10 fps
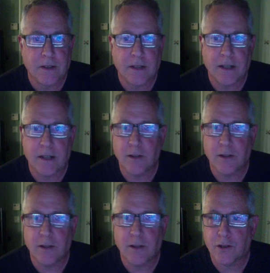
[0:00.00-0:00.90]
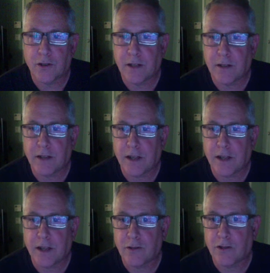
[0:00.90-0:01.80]
and they're going to try and take
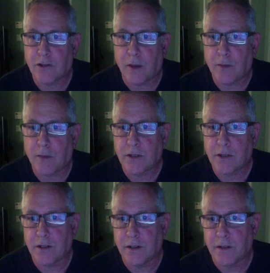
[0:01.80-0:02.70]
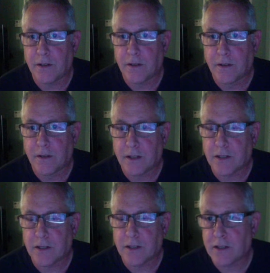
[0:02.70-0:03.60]
out stops in here as
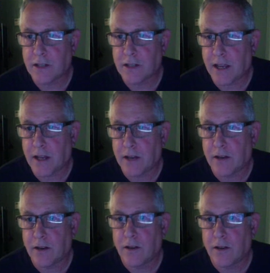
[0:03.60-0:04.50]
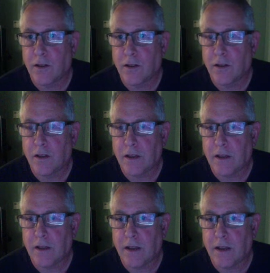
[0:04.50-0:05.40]
long as they can.
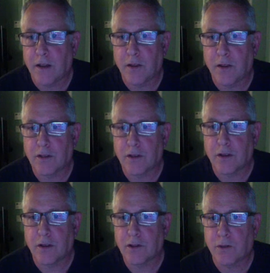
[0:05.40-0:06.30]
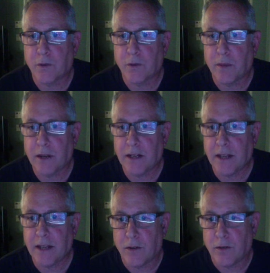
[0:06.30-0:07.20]
In other words, they're going to push the weak money
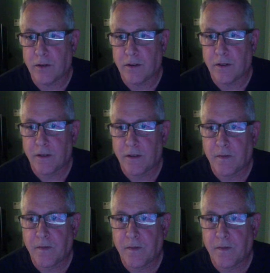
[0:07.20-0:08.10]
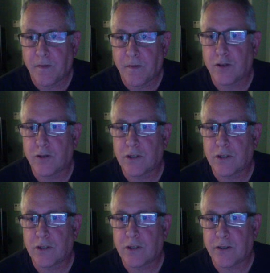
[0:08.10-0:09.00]
down. They're going to do
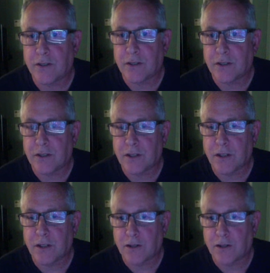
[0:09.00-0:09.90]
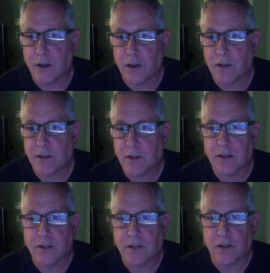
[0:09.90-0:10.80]
sells. They're going to sell their stops, and it's
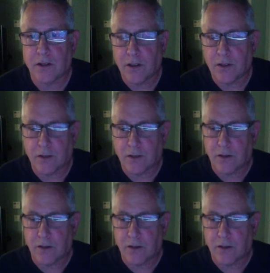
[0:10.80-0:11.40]
going to cause the